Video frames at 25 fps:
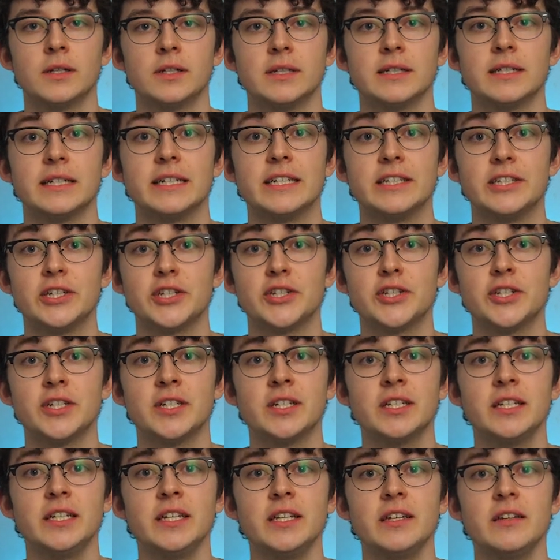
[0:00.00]

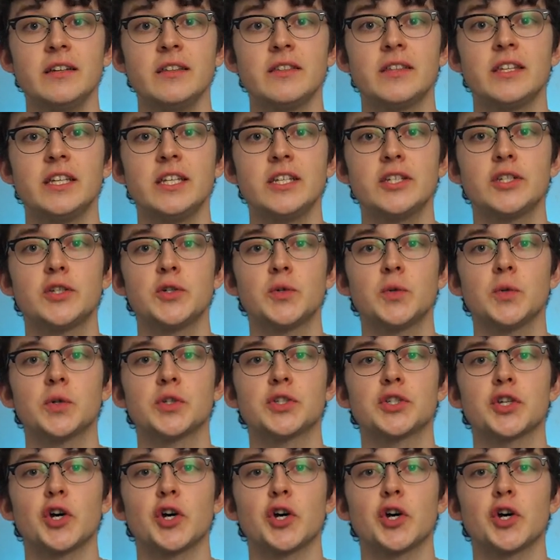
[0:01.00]
Additionally, these tools